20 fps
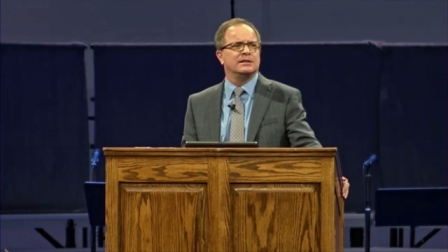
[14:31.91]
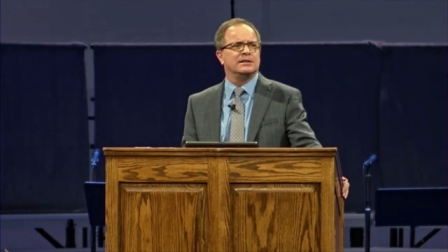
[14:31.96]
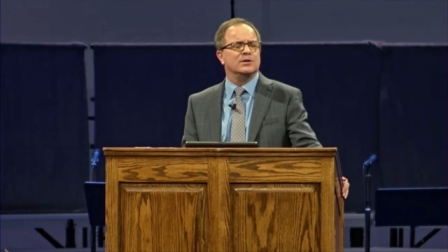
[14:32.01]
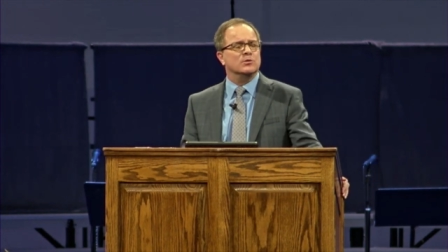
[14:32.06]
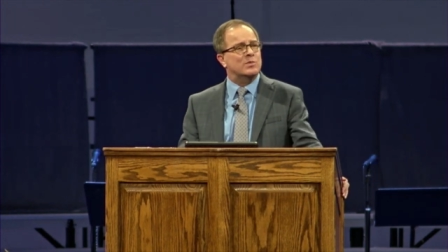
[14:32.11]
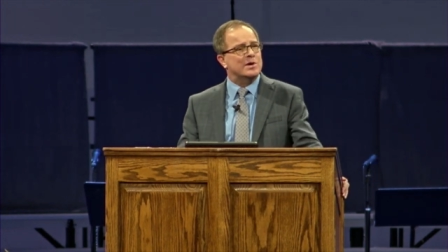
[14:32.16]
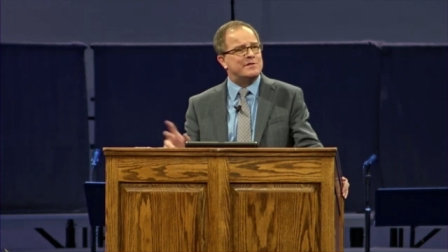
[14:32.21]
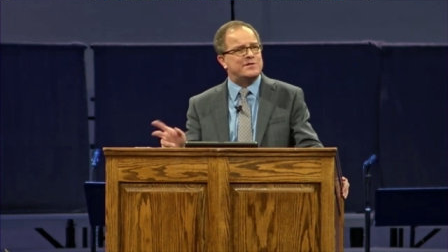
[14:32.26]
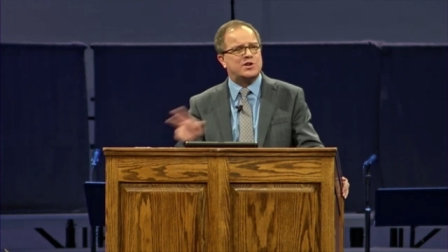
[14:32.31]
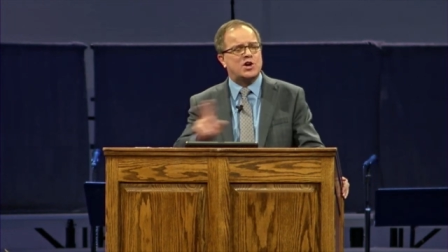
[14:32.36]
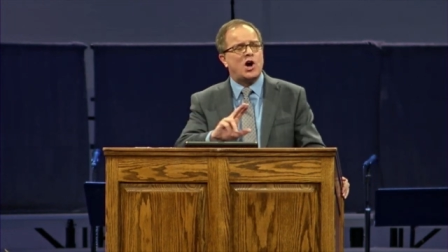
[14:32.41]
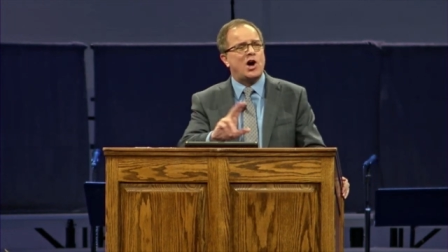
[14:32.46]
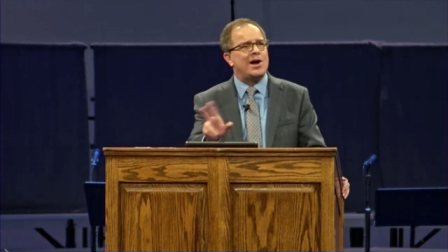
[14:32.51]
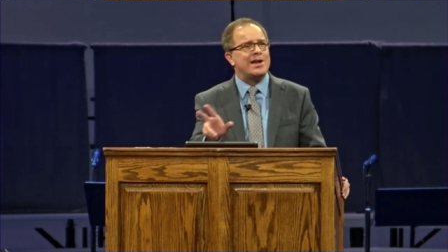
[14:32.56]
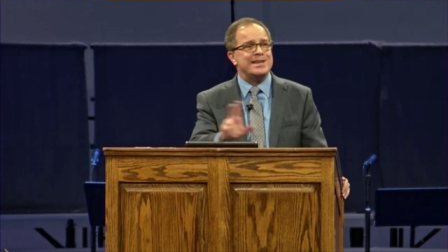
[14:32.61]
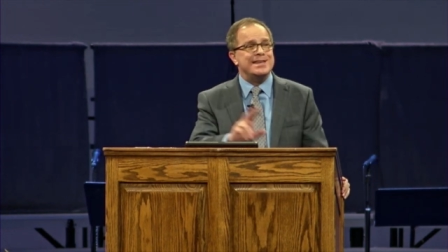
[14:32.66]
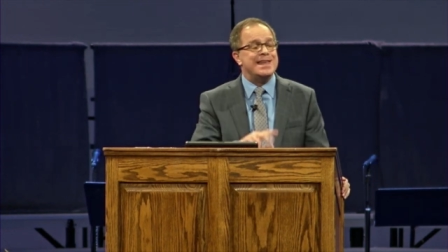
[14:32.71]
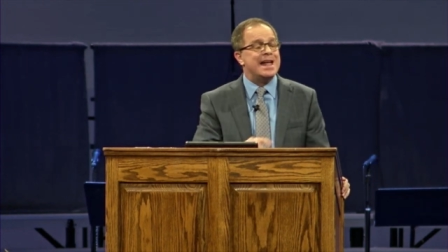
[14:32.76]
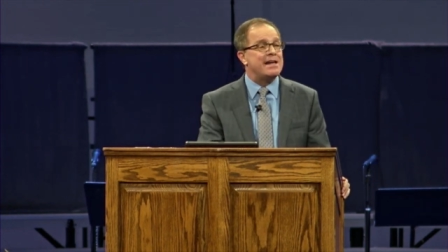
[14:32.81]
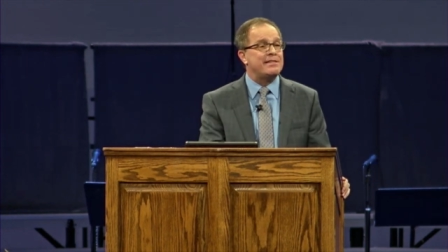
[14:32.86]
we've
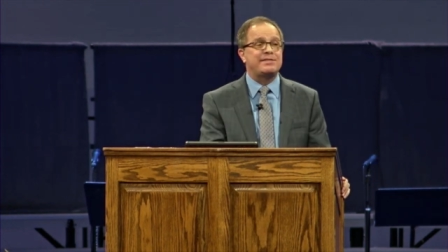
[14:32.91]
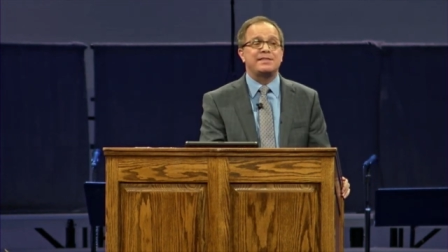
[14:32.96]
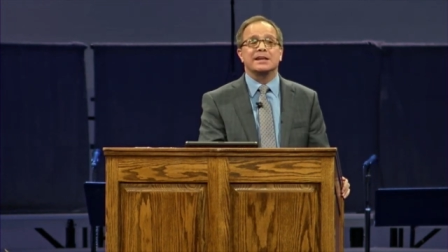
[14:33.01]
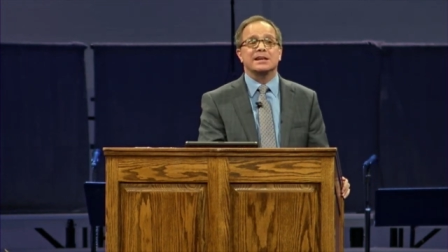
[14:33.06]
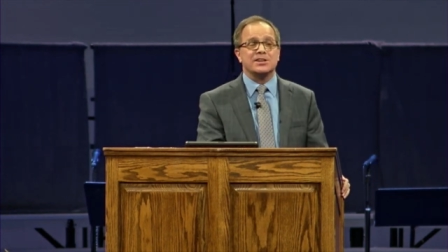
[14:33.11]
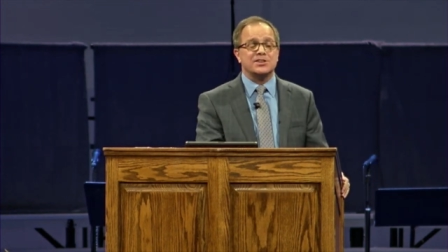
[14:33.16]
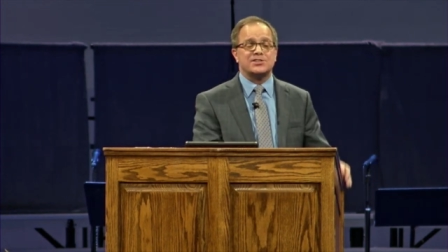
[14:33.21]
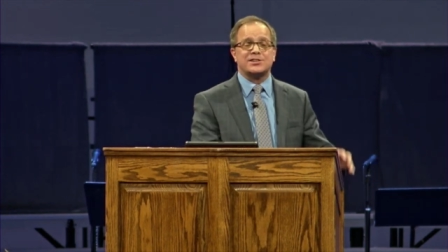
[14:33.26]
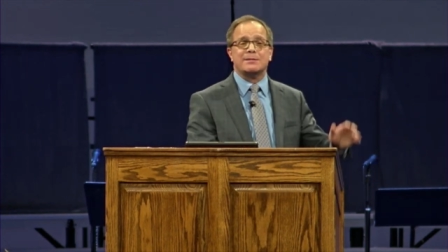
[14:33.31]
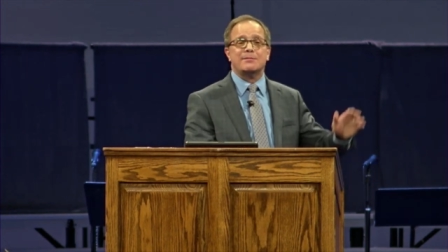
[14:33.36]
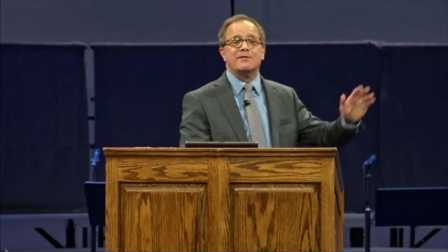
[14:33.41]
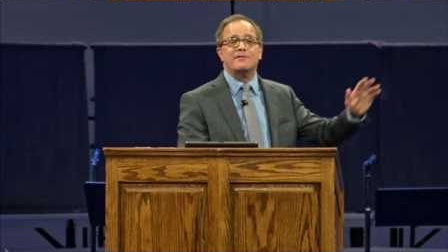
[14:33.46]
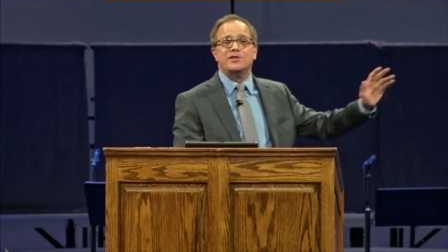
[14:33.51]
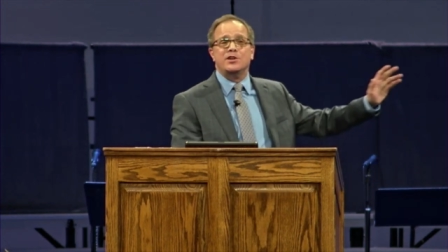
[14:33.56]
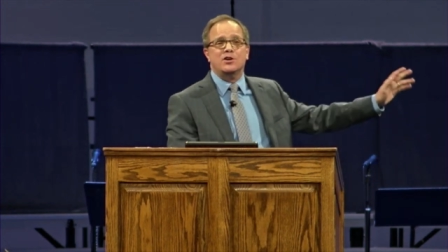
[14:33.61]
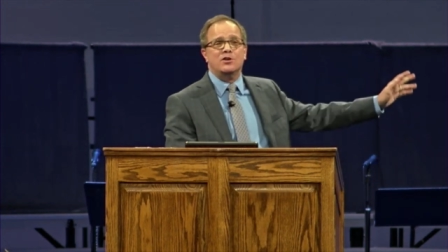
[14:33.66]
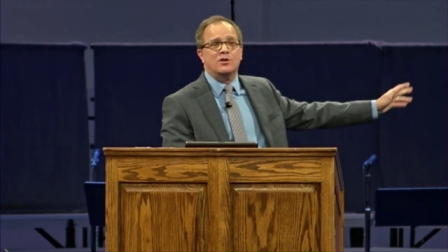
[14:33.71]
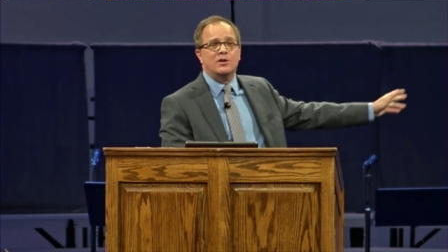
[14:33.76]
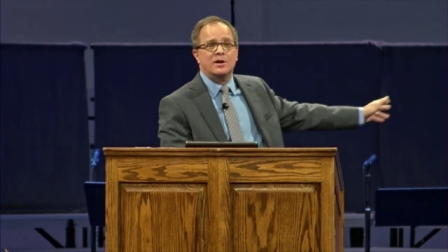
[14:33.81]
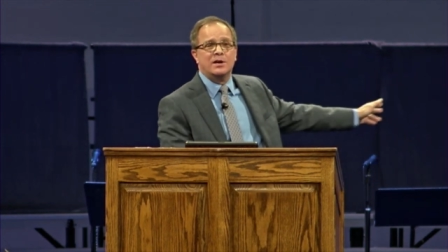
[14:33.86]
caught nothing. Some of
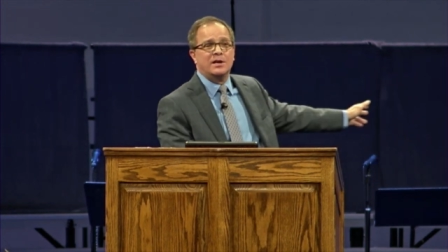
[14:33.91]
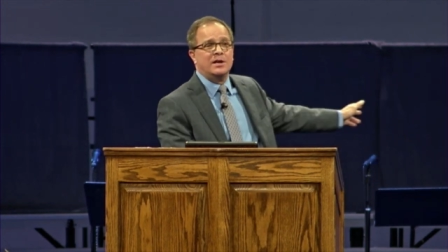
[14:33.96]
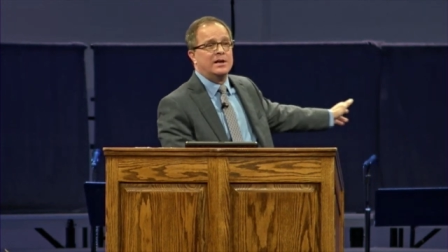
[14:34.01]
you,